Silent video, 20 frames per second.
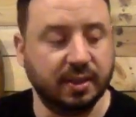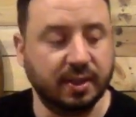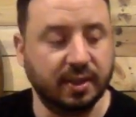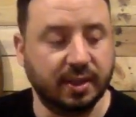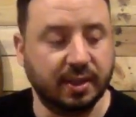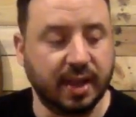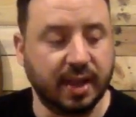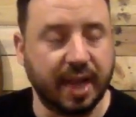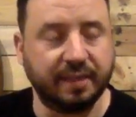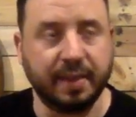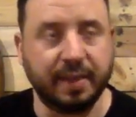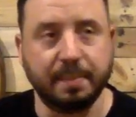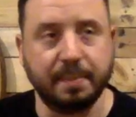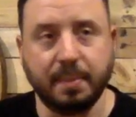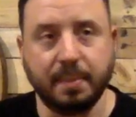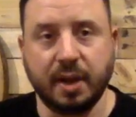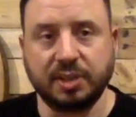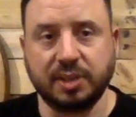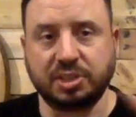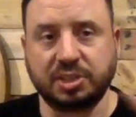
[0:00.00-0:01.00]
have a
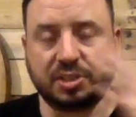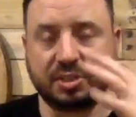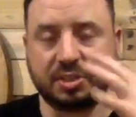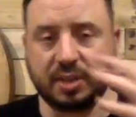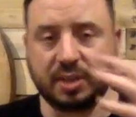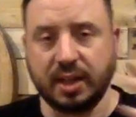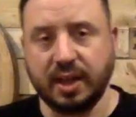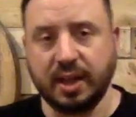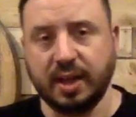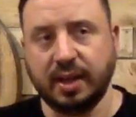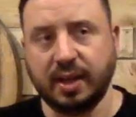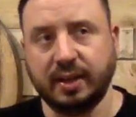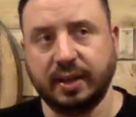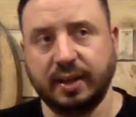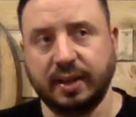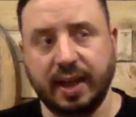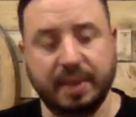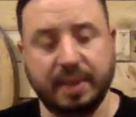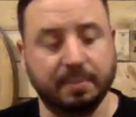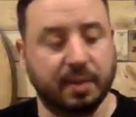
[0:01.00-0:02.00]
much
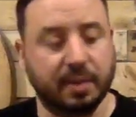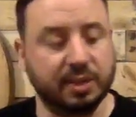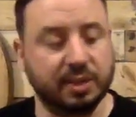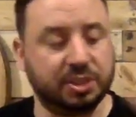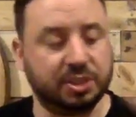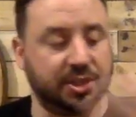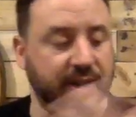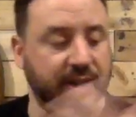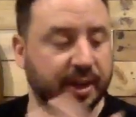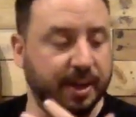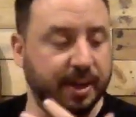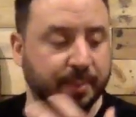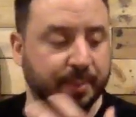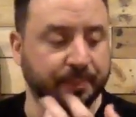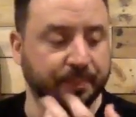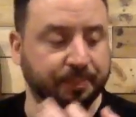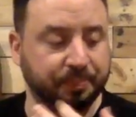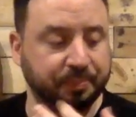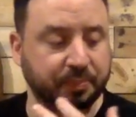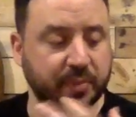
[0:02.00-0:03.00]
uh, a much
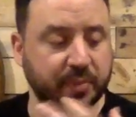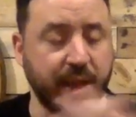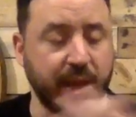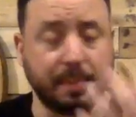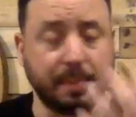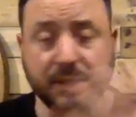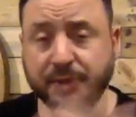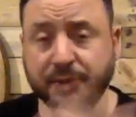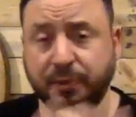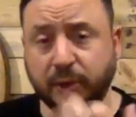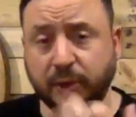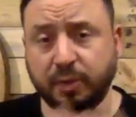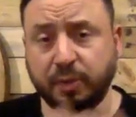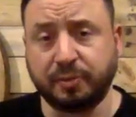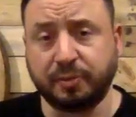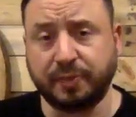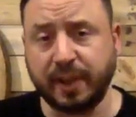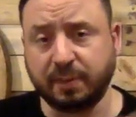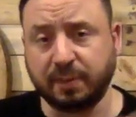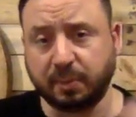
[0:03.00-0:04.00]
um, a much fuller
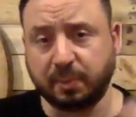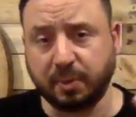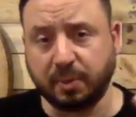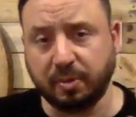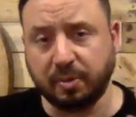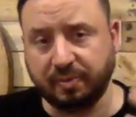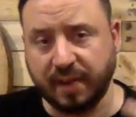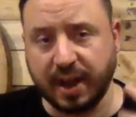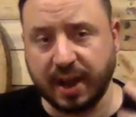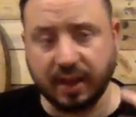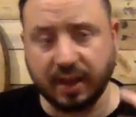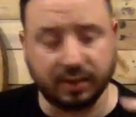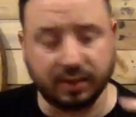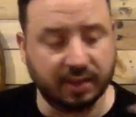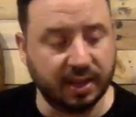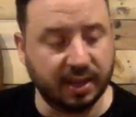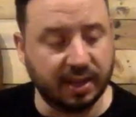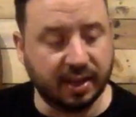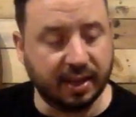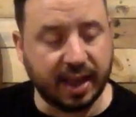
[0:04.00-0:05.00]
flavor
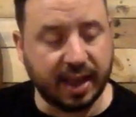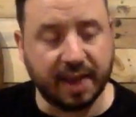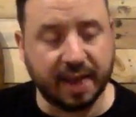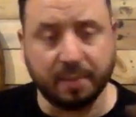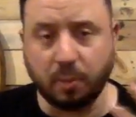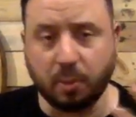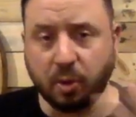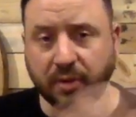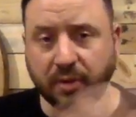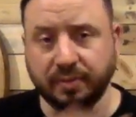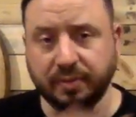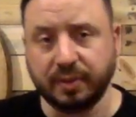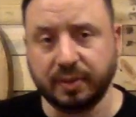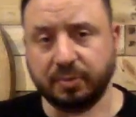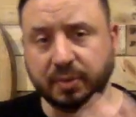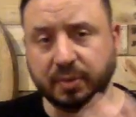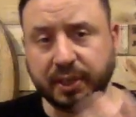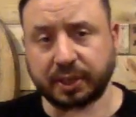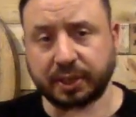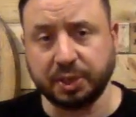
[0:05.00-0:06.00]
profile and a more of a
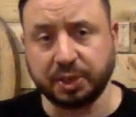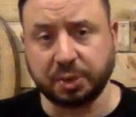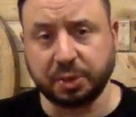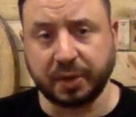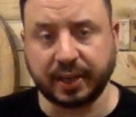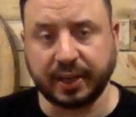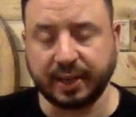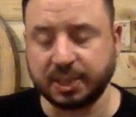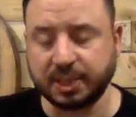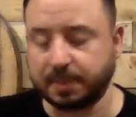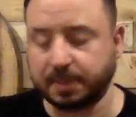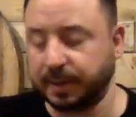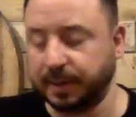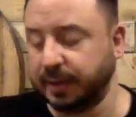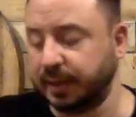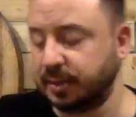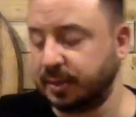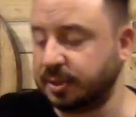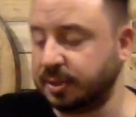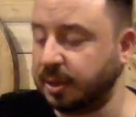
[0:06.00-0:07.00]
really good drinking
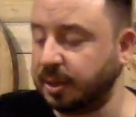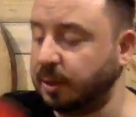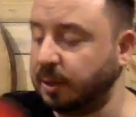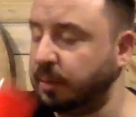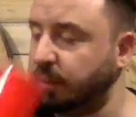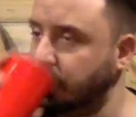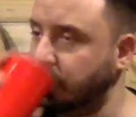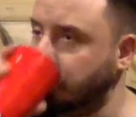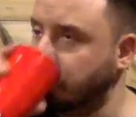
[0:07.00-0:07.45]
experience. So